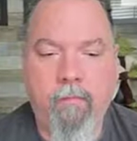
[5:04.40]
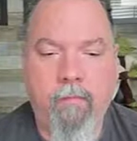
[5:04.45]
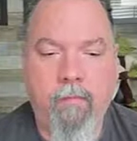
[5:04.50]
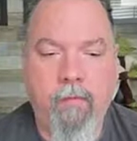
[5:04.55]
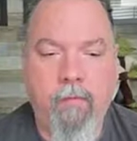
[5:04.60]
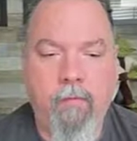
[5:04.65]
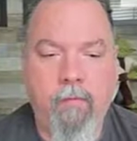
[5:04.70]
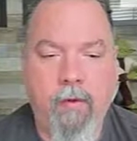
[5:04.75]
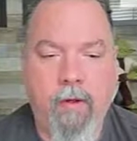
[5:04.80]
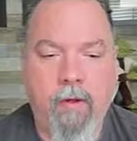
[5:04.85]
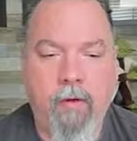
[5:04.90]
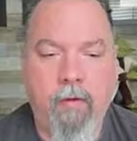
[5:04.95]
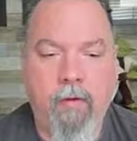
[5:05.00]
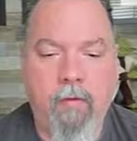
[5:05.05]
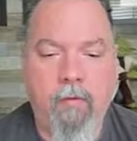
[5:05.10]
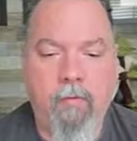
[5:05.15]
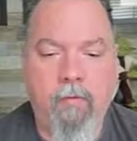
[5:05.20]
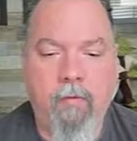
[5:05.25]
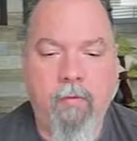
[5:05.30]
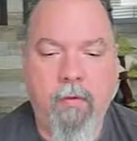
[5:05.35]
List that on
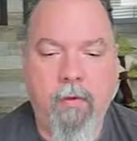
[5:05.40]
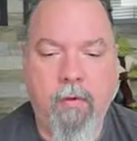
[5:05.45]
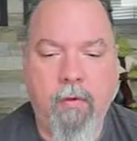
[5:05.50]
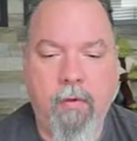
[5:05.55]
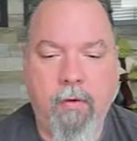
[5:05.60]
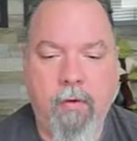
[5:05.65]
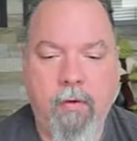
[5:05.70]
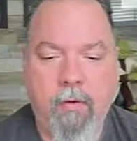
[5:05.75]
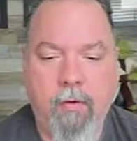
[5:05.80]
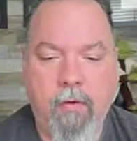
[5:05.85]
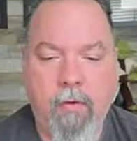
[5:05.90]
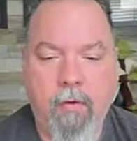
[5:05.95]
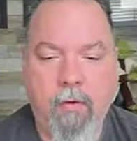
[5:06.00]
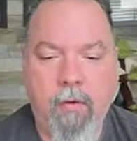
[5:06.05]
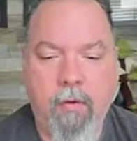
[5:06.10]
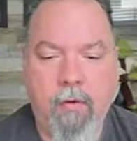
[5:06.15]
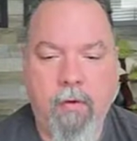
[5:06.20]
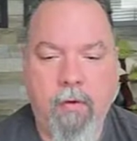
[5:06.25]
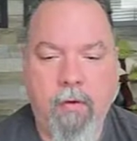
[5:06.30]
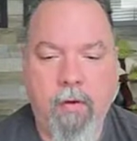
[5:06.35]
our store.
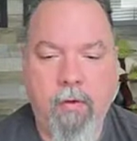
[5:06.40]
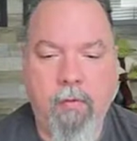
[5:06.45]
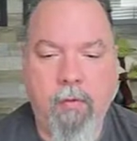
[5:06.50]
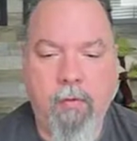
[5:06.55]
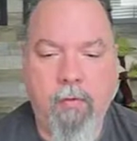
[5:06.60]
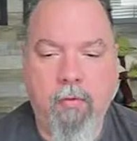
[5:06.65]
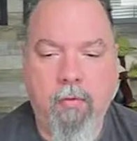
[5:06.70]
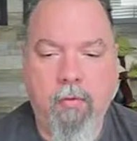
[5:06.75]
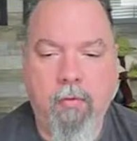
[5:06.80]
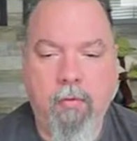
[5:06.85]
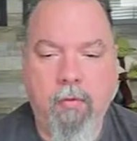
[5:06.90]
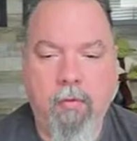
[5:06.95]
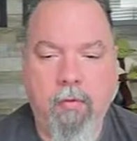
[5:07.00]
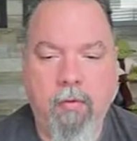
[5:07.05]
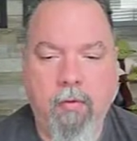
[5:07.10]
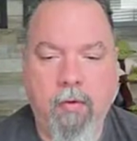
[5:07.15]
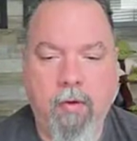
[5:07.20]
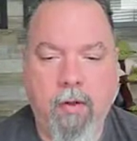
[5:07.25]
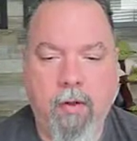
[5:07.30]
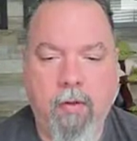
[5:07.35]
There we go.
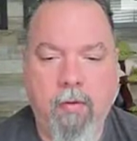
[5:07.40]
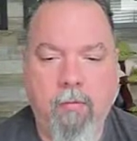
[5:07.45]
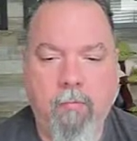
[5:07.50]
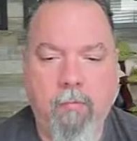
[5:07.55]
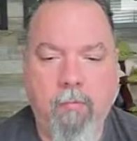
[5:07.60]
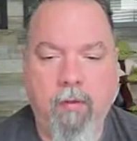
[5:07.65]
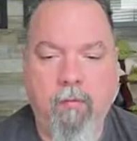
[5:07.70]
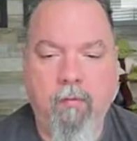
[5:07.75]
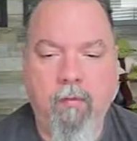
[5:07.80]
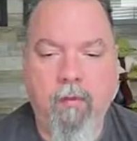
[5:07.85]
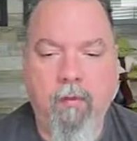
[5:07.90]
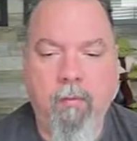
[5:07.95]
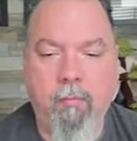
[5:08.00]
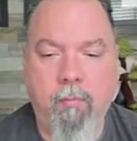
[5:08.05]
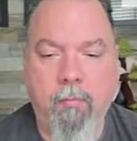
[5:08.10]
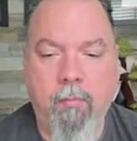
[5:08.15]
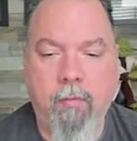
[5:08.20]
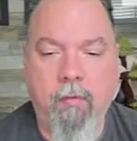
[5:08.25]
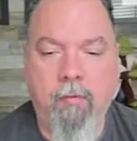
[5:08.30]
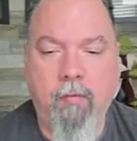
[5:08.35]
That makes a little
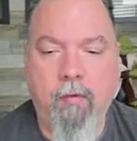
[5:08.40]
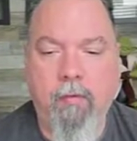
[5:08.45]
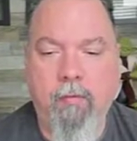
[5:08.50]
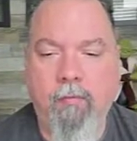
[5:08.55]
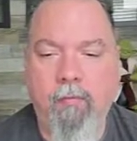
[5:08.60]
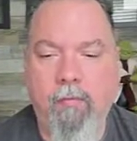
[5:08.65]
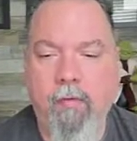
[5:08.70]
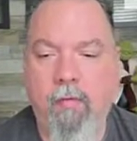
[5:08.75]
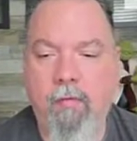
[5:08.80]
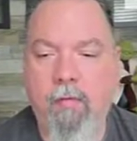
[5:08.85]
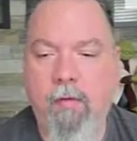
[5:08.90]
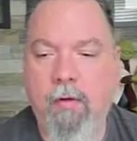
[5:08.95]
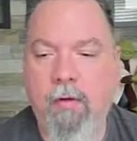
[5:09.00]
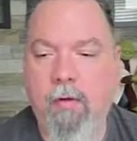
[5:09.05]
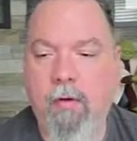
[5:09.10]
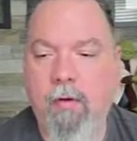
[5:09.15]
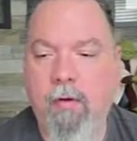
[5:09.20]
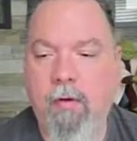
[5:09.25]
bit more sense visually.